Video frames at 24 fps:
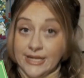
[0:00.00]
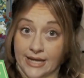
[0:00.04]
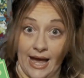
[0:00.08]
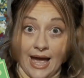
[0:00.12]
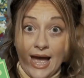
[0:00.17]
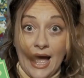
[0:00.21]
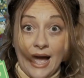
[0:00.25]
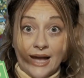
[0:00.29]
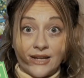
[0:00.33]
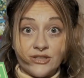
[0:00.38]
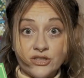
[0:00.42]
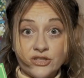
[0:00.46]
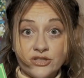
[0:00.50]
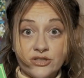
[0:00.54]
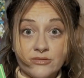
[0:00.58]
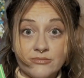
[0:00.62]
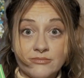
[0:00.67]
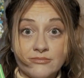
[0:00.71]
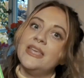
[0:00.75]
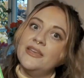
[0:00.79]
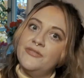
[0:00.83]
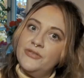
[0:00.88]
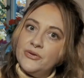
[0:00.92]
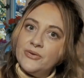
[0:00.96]
cash.
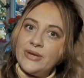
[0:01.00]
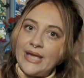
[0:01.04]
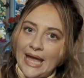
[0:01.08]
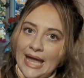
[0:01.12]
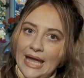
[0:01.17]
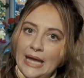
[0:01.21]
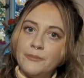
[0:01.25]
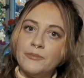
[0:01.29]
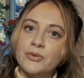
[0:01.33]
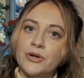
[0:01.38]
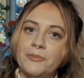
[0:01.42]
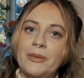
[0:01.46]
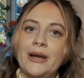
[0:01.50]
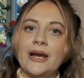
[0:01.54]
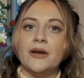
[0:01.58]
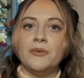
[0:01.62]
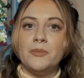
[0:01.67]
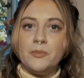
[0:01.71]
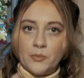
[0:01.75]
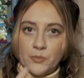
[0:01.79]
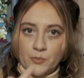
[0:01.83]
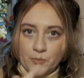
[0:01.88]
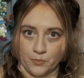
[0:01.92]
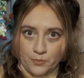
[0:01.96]
If you can,
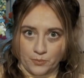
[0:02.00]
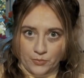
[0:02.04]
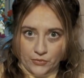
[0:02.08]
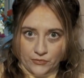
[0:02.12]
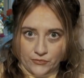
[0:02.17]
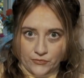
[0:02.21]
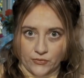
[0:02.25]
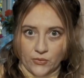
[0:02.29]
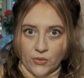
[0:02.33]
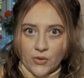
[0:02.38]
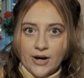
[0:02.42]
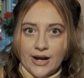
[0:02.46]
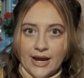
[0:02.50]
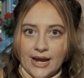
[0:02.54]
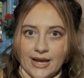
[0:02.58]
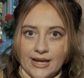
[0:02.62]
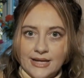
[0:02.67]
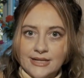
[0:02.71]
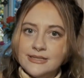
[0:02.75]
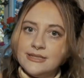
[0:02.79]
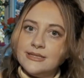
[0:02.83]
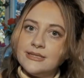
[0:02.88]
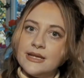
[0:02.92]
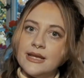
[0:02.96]
prepare
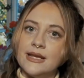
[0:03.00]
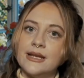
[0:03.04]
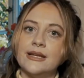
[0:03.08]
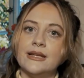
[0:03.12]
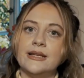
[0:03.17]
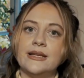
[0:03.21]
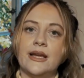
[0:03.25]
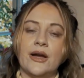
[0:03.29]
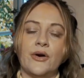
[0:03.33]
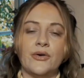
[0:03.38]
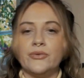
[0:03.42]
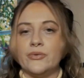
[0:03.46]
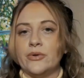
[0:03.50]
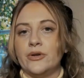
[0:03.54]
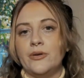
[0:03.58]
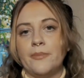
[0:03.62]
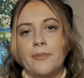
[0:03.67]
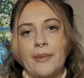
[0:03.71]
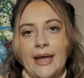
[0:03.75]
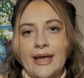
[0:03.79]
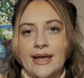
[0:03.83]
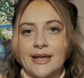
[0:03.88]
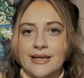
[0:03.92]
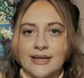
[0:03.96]
beforehand and go through your
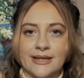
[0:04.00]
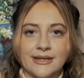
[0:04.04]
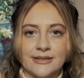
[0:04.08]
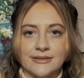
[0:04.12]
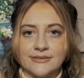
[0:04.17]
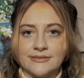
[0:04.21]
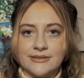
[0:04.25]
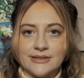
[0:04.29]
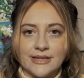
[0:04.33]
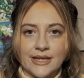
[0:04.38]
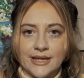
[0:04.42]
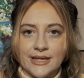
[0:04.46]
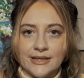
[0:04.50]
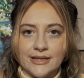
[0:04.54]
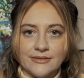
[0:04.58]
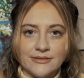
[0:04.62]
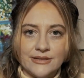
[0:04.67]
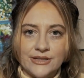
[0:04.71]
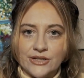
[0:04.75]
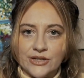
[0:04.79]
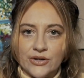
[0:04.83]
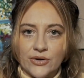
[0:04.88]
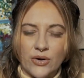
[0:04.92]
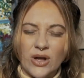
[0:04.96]
bank and get,
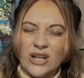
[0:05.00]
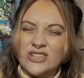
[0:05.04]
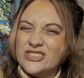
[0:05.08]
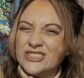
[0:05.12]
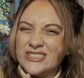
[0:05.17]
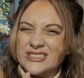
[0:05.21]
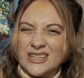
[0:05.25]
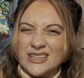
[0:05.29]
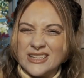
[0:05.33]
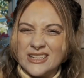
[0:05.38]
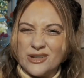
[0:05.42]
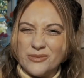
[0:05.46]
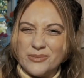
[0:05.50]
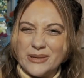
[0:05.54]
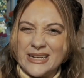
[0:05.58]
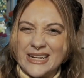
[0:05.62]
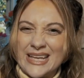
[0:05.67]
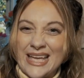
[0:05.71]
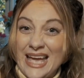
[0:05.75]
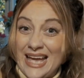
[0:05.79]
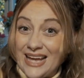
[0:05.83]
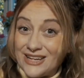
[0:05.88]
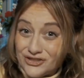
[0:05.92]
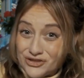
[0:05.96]
you know, just a little bit of
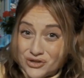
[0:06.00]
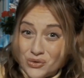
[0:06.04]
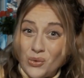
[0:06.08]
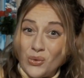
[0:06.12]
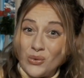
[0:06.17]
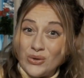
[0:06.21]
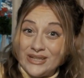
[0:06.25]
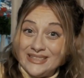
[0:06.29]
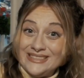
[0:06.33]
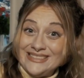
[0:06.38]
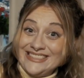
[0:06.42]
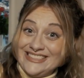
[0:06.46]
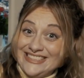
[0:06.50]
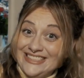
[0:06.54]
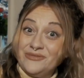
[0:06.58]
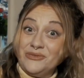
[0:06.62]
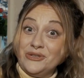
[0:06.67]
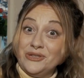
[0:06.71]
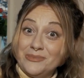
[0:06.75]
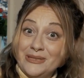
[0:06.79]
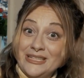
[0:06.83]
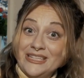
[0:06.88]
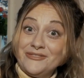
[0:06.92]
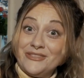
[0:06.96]
cash coins
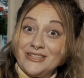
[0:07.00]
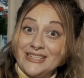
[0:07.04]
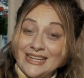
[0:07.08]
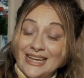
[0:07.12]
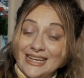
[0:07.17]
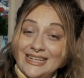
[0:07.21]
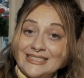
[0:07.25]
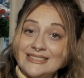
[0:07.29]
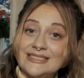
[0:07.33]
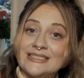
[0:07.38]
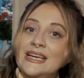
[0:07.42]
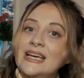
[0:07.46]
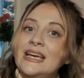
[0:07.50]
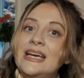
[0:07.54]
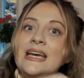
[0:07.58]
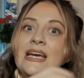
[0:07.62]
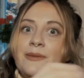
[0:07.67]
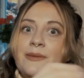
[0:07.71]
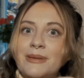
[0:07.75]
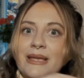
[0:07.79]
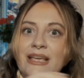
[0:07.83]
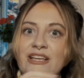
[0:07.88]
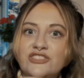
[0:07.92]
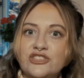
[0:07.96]
would be even nice,
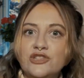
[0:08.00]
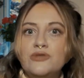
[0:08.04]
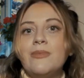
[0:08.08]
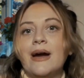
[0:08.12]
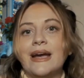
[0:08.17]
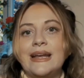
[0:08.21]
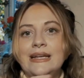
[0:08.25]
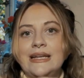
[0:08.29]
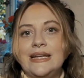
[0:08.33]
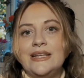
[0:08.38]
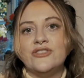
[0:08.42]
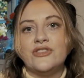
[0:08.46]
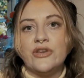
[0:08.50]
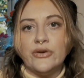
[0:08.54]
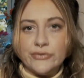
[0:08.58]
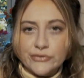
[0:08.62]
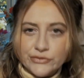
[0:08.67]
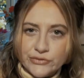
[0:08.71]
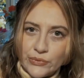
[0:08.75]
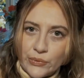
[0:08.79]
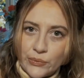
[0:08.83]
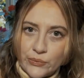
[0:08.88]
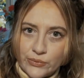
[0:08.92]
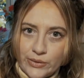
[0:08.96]
because you might need
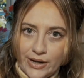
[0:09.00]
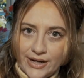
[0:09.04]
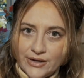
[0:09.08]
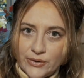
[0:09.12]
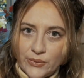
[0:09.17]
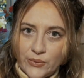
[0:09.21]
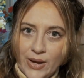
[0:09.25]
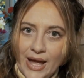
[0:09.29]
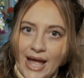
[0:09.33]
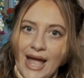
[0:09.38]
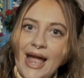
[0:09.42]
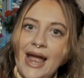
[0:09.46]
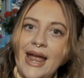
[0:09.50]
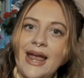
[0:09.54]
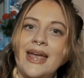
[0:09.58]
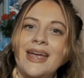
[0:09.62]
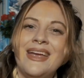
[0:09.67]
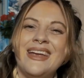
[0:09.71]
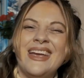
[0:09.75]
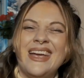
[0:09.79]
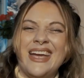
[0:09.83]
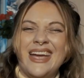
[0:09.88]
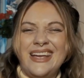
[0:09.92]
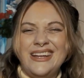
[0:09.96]
those right away
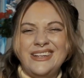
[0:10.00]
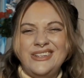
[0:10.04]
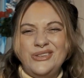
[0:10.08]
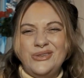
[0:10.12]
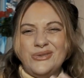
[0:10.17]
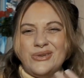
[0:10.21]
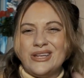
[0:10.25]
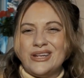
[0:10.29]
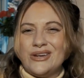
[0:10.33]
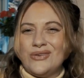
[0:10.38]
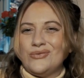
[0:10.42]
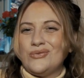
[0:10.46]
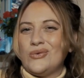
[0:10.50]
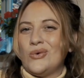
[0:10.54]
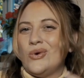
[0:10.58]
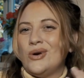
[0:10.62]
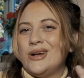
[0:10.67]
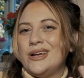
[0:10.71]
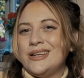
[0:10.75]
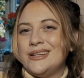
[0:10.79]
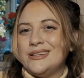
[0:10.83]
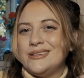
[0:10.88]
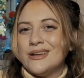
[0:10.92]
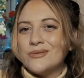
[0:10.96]
and you can
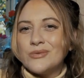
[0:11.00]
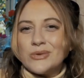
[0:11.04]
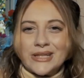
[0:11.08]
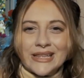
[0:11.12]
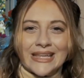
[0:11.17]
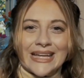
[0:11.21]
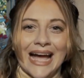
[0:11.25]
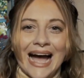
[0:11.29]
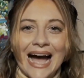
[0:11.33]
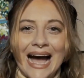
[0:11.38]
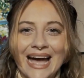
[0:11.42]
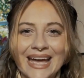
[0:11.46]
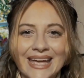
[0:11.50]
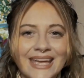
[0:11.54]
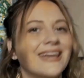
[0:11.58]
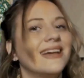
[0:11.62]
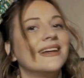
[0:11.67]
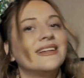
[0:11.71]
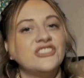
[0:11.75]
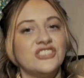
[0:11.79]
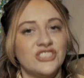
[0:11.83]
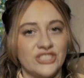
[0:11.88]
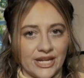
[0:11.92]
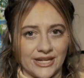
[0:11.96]
avoid really high
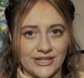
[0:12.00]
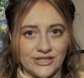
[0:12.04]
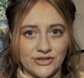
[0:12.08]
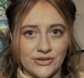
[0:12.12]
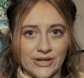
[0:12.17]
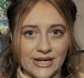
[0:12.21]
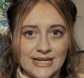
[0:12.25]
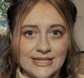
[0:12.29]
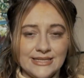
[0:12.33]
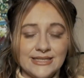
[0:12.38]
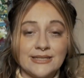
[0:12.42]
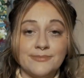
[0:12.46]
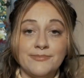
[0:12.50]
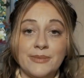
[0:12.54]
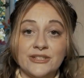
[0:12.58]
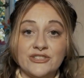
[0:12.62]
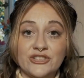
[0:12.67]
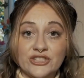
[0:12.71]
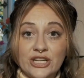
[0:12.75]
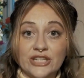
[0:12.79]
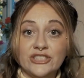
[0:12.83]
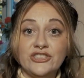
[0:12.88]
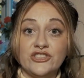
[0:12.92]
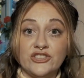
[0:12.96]
exchange rates. But
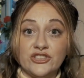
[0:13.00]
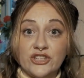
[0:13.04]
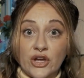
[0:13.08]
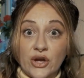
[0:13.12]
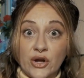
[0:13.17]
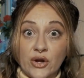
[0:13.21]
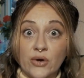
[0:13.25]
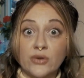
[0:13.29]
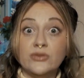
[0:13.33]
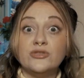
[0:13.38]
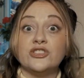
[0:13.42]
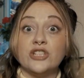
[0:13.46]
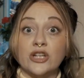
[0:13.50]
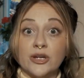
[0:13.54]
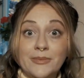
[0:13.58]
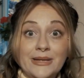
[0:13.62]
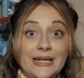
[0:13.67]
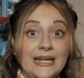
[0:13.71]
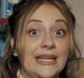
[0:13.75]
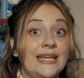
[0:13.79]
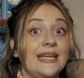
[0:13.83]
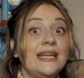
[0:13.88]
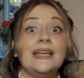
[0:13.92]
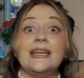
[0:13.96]
just know
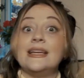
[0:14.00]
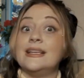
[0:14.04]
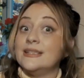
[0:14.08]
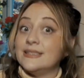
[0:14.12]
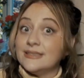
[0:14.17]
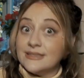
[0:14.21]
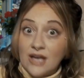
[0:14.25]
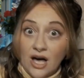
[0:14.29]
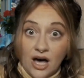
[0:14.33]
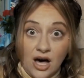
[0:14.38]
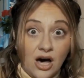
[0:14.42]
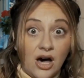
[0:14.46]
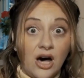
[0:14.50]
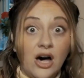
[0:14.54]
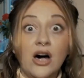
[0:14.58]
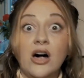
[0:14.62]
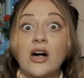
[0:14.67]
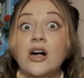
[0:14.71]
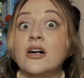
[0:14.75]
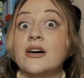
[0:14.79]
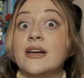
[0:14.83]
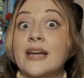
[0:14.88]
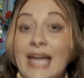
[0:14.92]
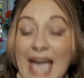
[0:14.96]
Germany is all